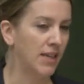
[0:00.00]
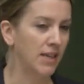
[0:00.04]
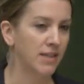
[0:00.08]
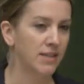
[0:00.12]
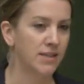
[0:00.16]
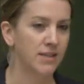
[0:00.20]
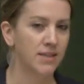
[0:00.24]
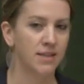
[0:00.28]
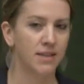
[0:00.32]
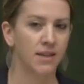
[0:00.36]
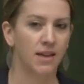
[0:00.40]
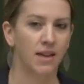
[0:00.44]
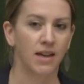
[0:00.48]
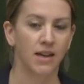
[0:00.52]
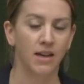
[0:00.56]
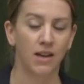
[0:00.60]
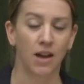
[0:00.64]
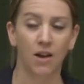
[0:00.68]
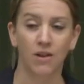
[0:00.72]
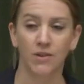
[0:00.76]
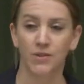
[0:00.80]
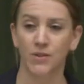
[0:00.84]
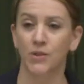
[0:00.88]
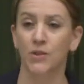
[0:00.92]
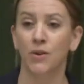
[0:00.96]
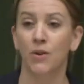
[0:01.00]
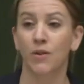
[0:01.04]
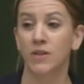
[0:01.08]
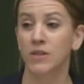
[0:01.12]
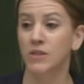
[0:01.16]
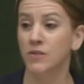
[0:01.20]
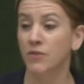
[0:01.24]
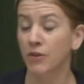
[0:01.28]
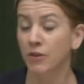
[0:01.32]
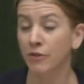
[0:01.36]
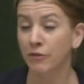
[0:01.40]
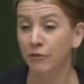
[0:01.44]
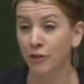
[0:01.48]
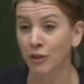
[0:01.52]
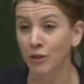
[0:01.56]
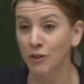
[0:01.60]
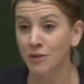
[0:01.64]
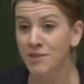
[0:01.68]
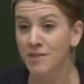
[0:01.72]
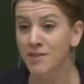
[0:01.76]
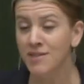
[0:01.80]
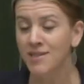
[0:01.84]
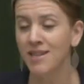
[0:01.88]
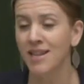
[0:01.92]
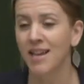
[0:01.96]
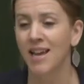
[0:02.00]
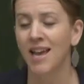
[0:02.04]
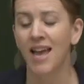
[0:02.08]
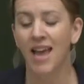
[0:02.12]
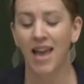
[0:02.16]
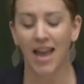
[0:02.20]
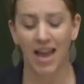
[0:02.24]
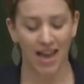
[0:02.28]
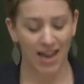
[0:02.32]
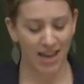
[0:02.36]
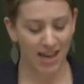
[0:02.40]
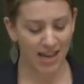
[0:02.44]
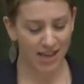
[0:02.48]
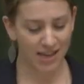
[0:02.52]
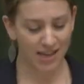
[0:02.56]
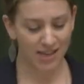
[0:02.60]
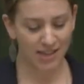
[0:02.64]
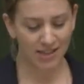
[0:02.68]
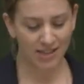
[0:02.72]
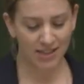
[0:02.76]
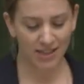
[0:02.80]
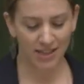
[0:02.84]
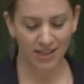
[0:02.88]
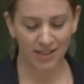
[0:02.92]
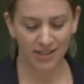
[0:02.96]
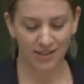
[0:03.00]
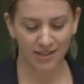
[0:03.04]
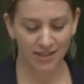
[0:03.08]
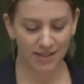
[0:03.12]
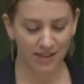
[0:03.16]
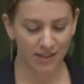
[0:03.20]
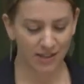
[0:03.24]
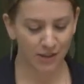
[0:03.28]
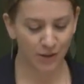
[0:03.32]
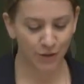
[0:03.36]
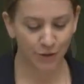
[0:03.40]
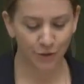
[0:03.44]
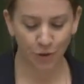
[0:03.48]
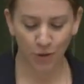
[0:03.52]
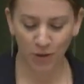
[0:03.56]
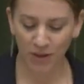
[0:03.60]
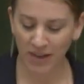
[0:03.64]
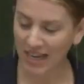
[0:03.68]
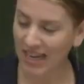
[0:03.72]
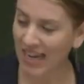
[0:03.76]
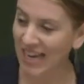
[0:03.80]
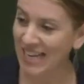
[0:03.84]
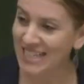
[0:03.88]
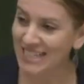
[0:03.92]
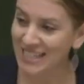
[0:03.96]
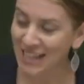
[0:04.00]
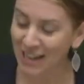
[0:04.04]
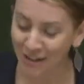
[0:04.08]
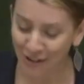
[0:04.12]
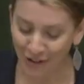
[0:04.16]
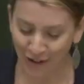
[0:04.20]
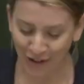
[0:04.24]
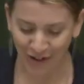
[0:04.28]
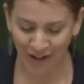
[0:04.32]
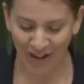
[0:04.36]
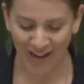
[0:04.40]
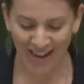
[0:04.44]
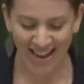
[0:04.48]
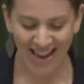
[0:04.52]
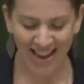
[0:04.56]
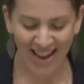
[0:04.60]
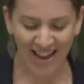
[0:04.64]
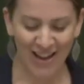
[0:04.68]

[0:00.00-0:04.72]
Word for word: It's uh, also known as Food First and it is still four decades later,